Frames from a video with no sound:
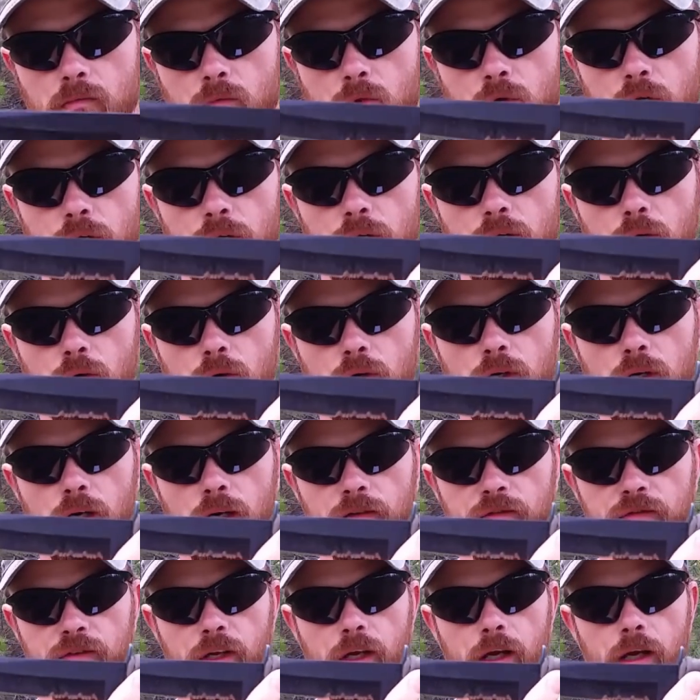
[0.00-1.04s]
Marine Corps
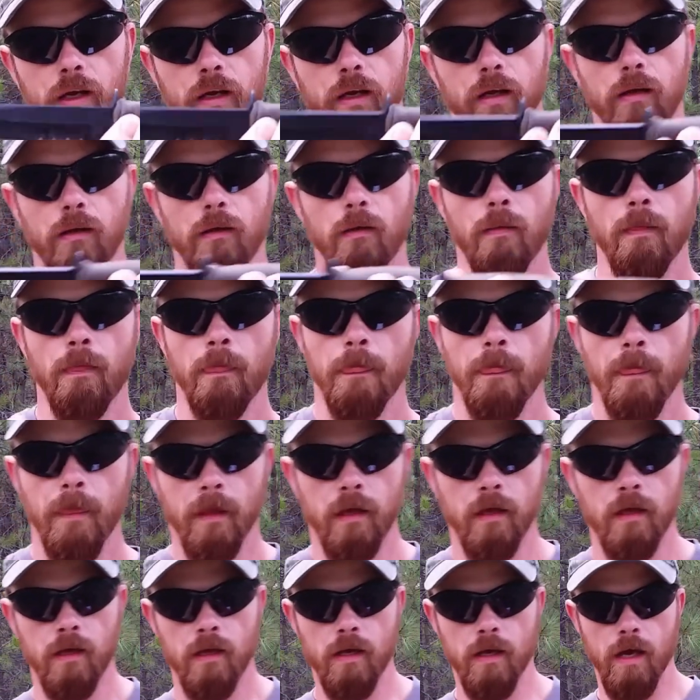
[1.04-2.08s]
knife did.
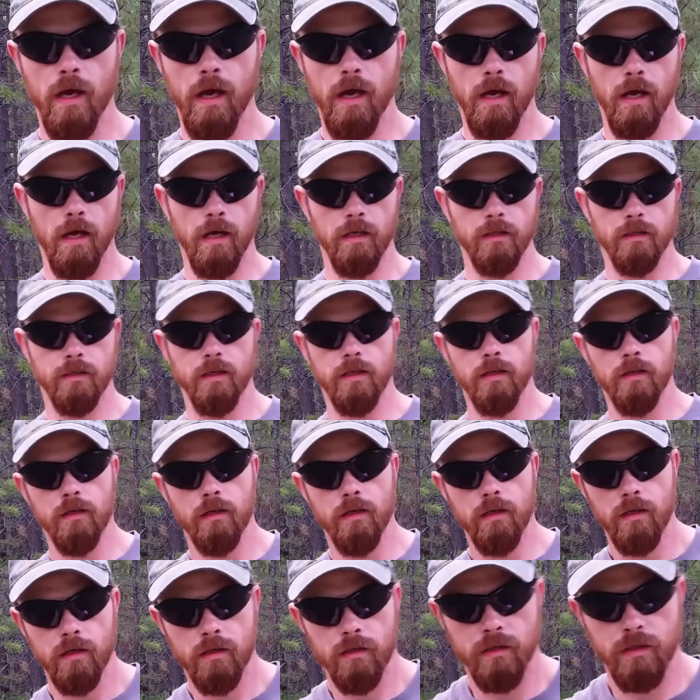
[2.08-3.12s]
It has
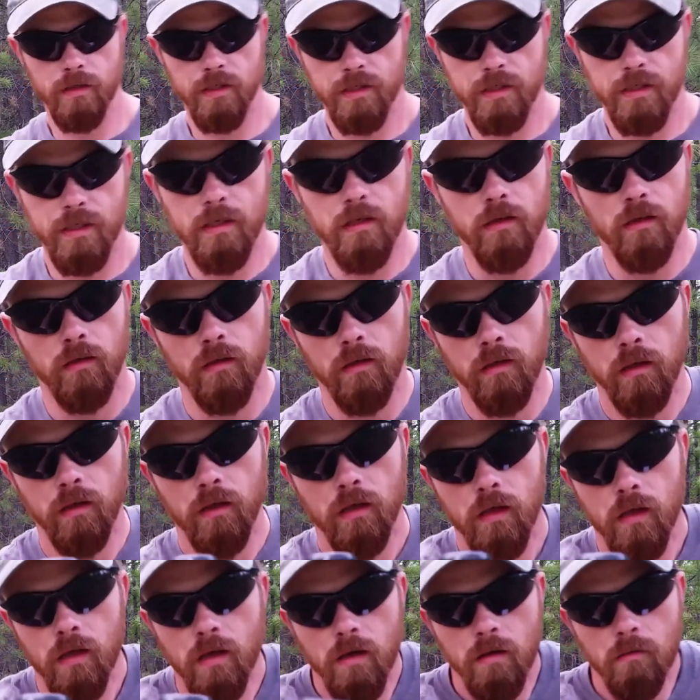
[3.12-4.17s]
the steel
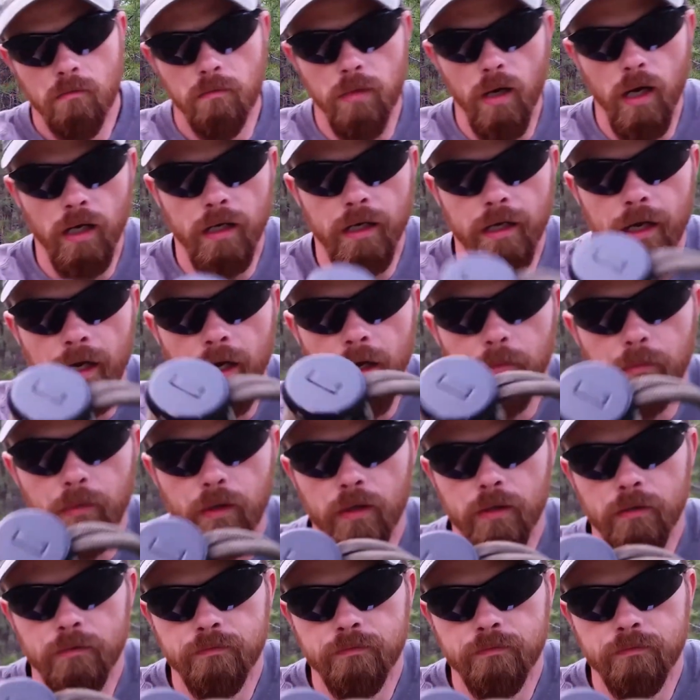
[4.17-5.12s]
butt cap,